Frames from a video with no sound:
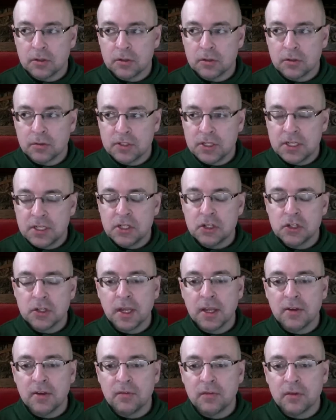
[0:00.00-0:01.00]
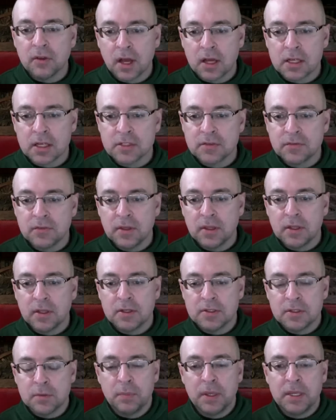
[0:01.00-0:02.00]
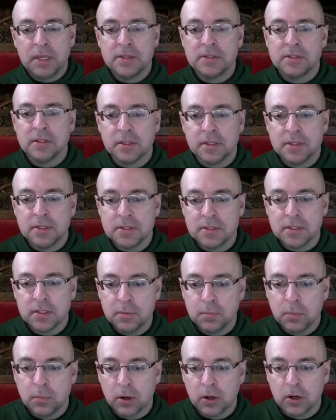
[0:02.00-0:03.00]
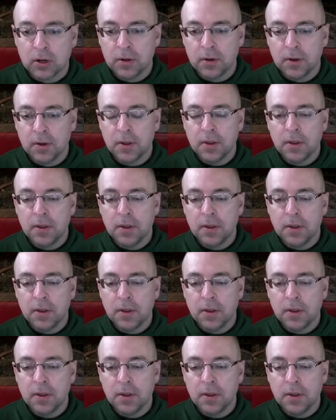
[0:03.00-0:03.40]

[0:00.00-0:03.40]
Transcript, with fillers: teaching a philosophy that is based, at least in part,